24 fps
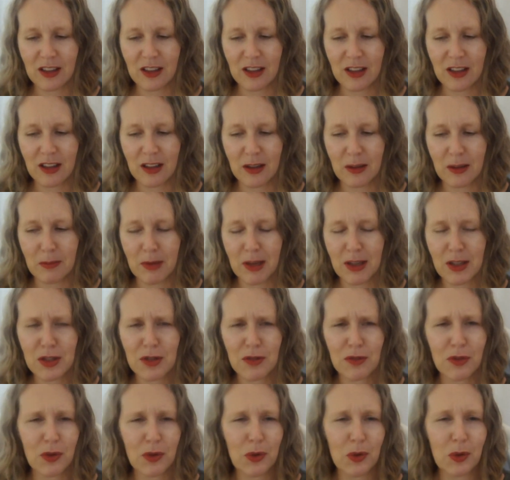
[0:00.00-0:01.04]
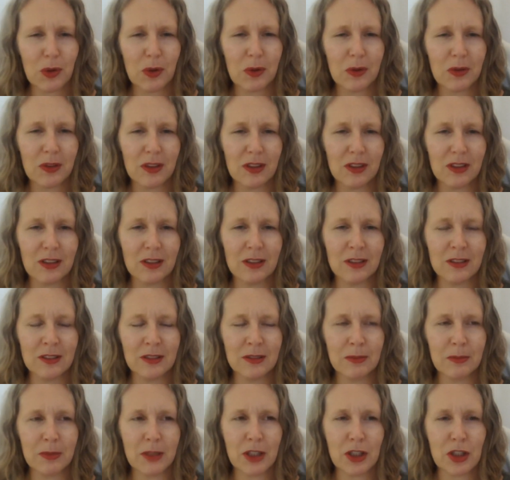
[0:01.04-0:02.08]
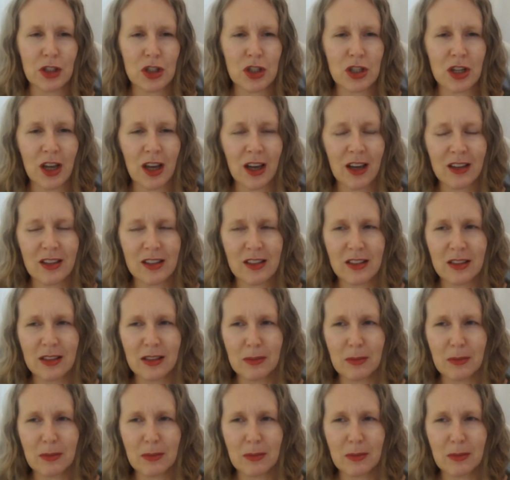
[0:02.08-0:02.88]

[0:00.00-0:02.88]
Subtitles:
metaphor being shared